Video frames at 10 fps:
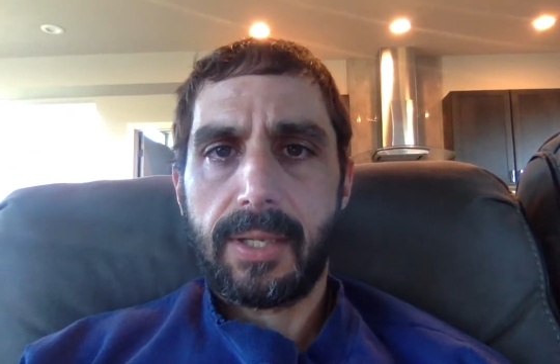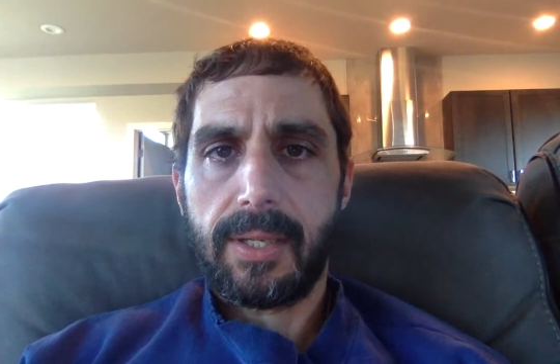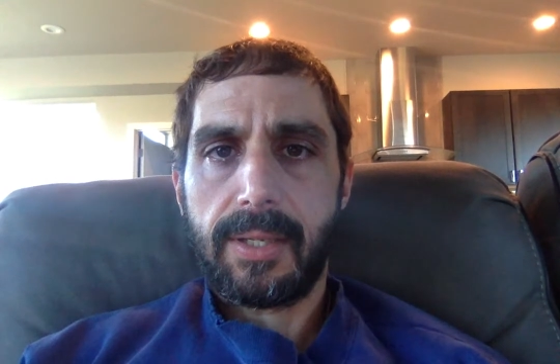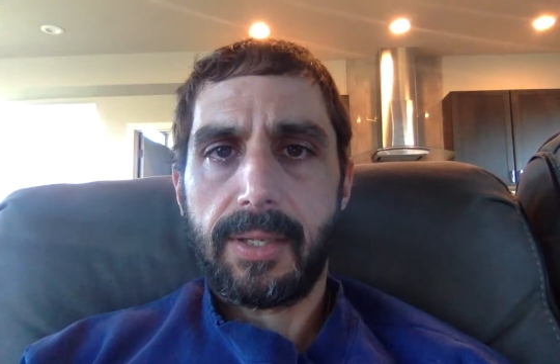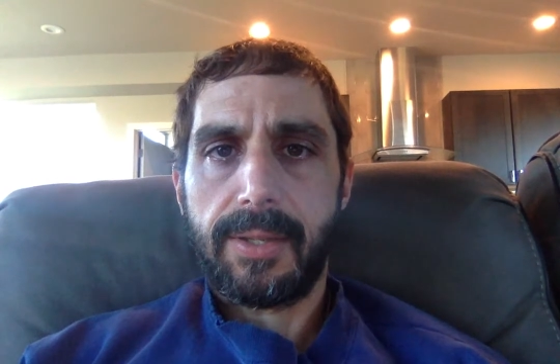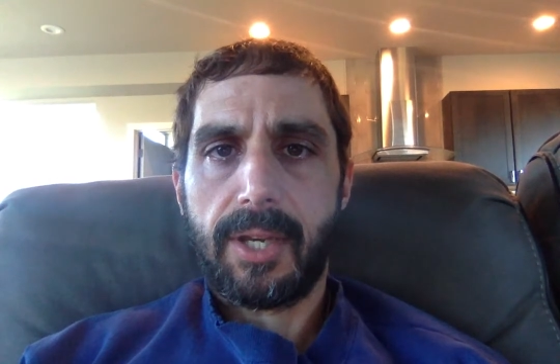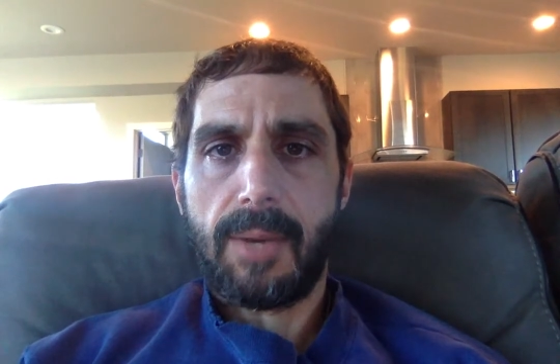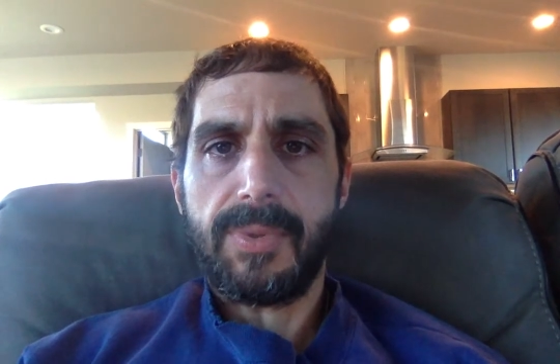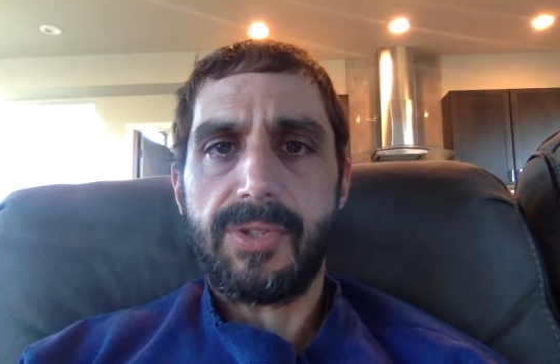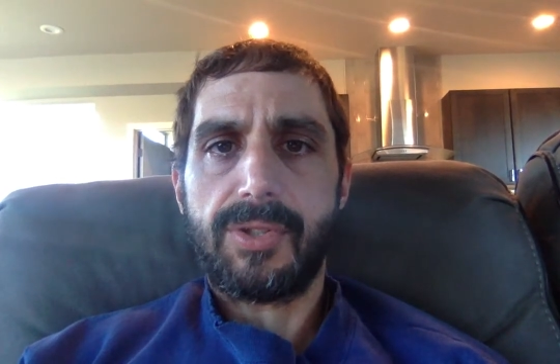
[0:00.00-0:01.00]
the
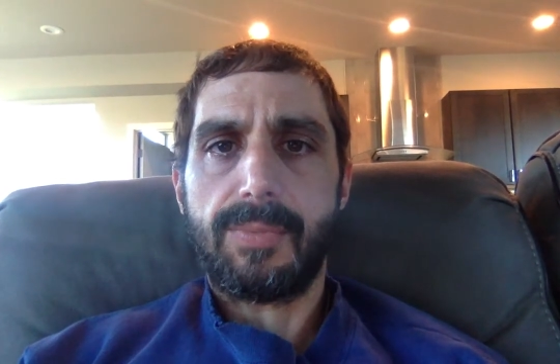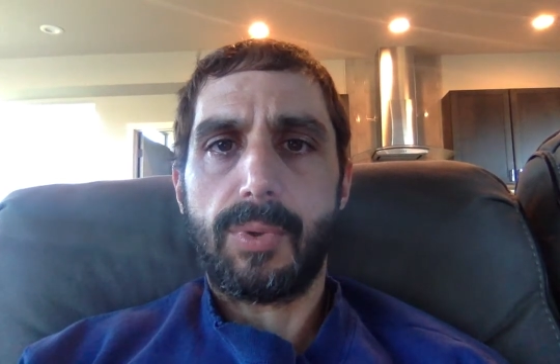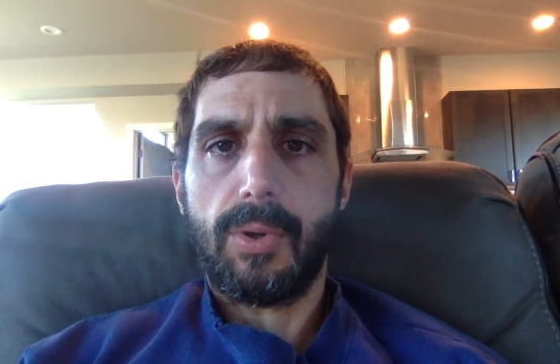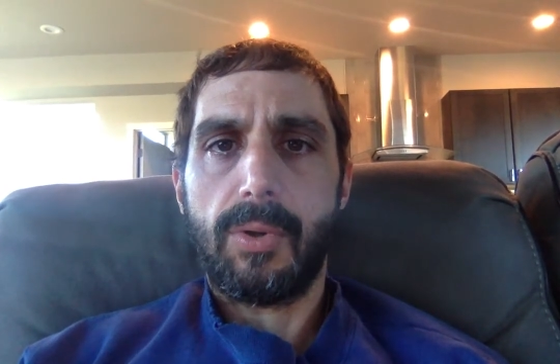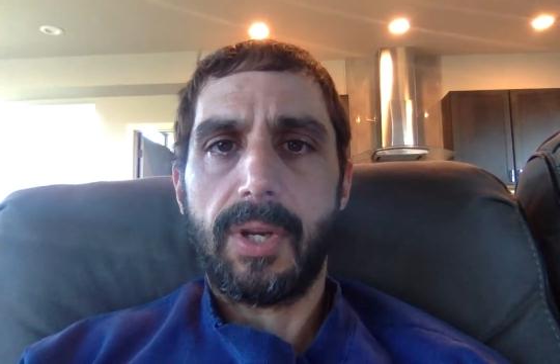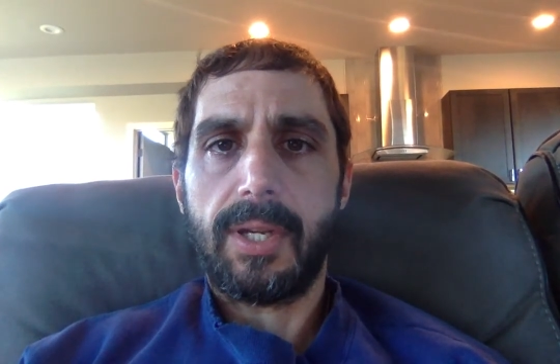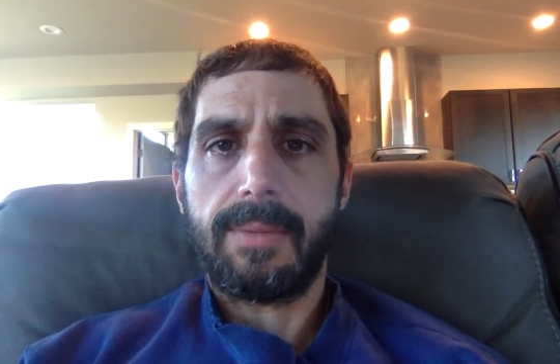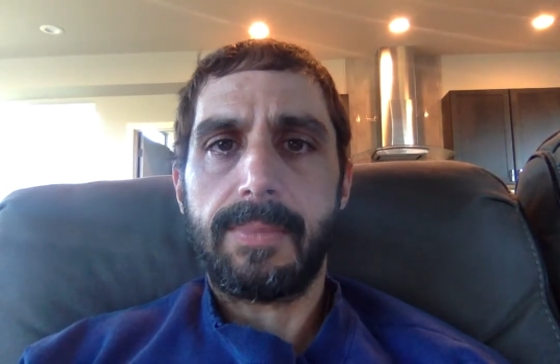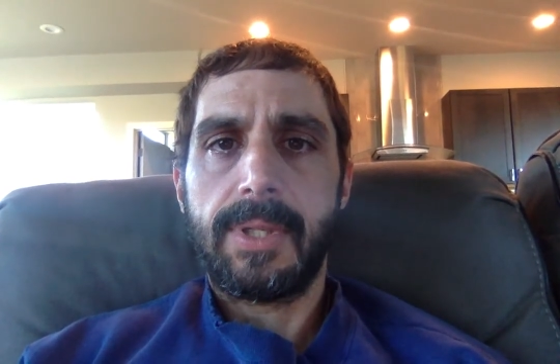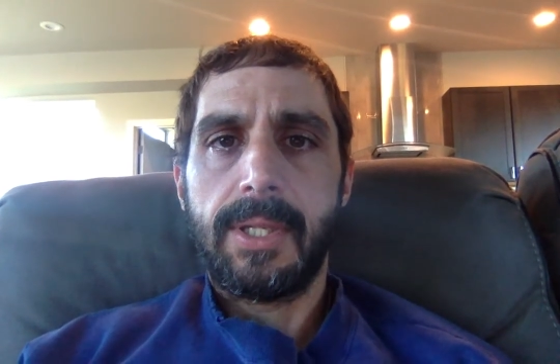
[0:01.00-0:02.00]
composition
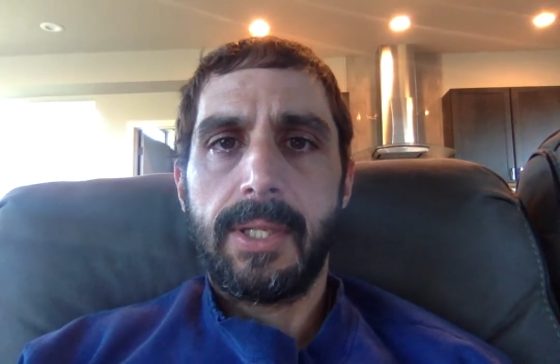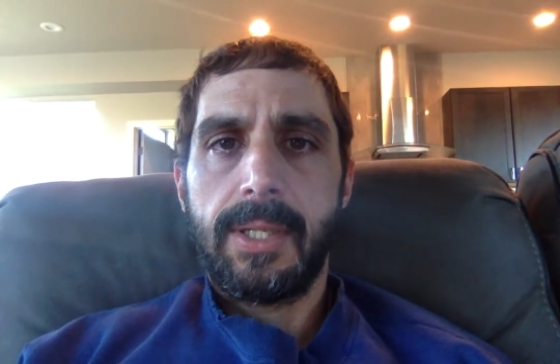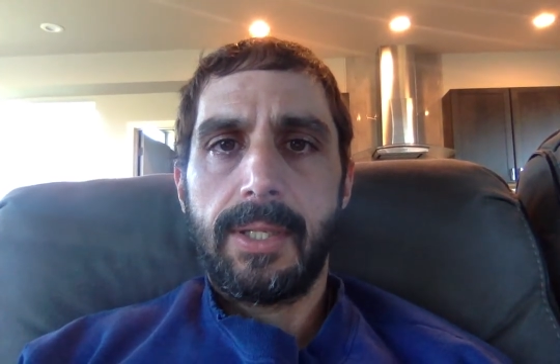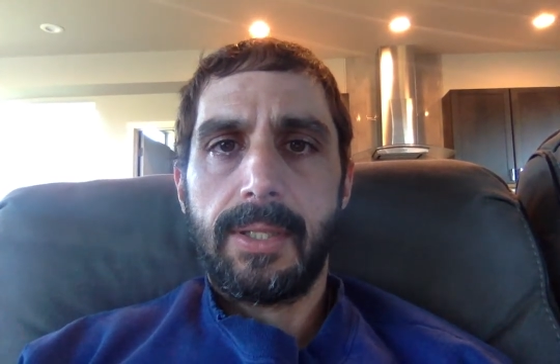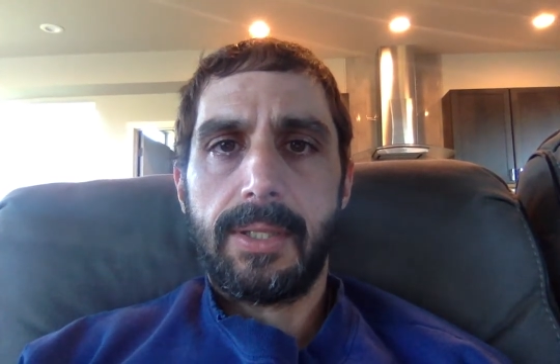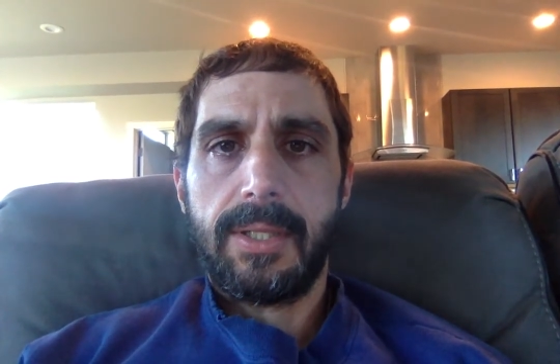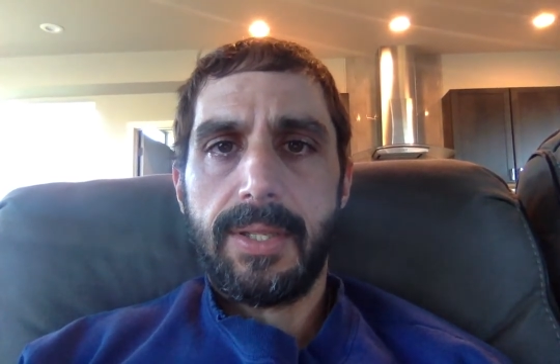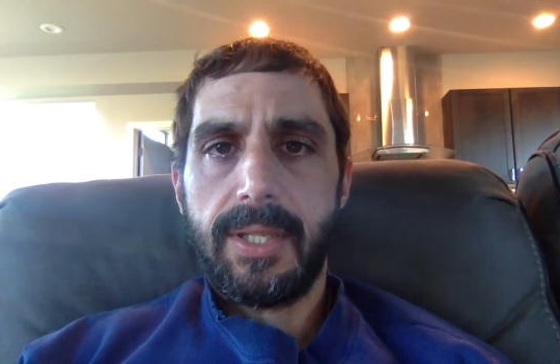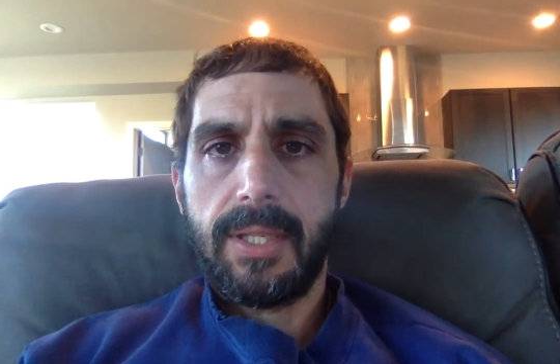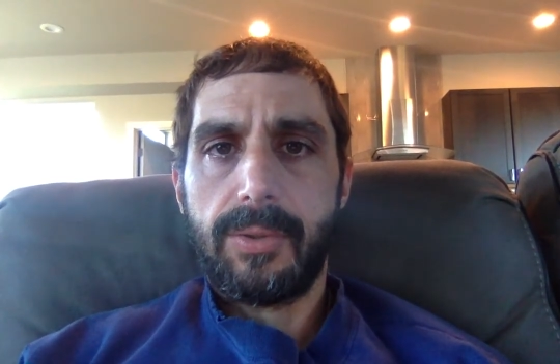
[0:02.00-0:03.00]
program in
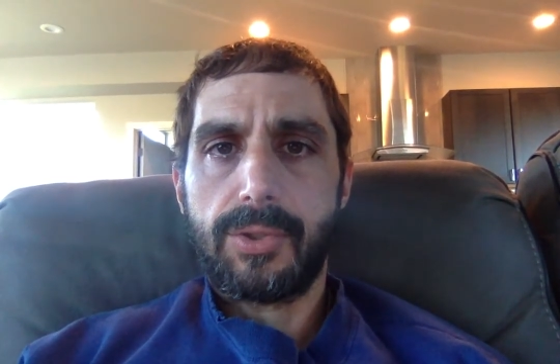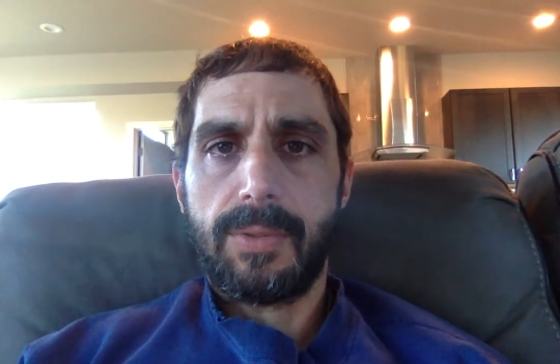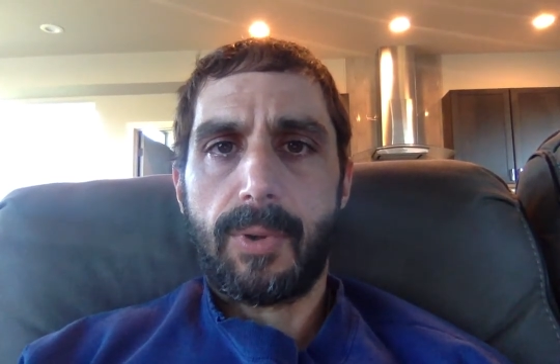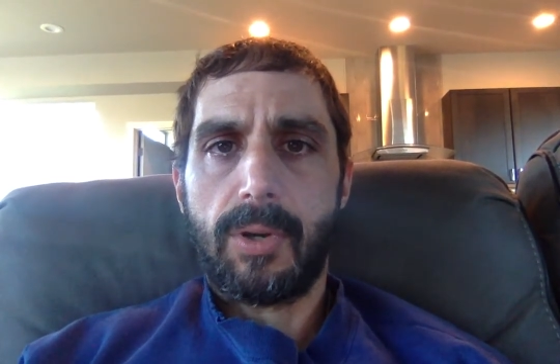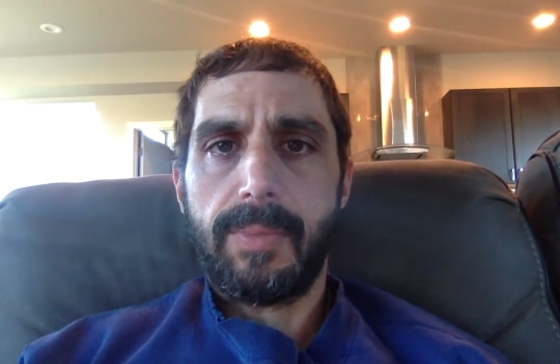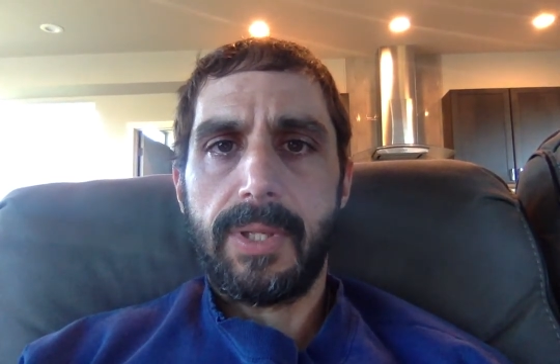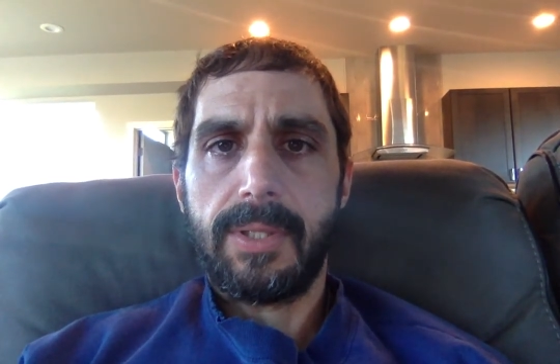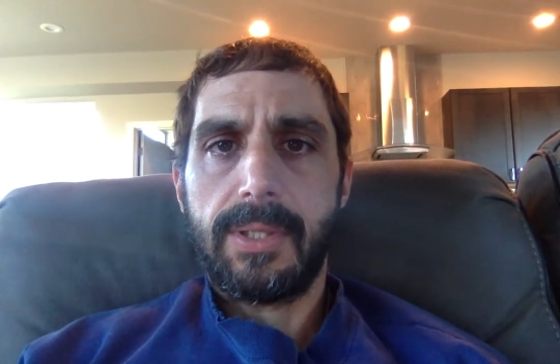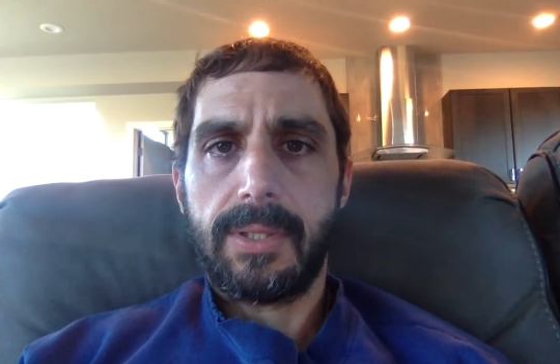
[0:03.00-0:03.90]
the English department.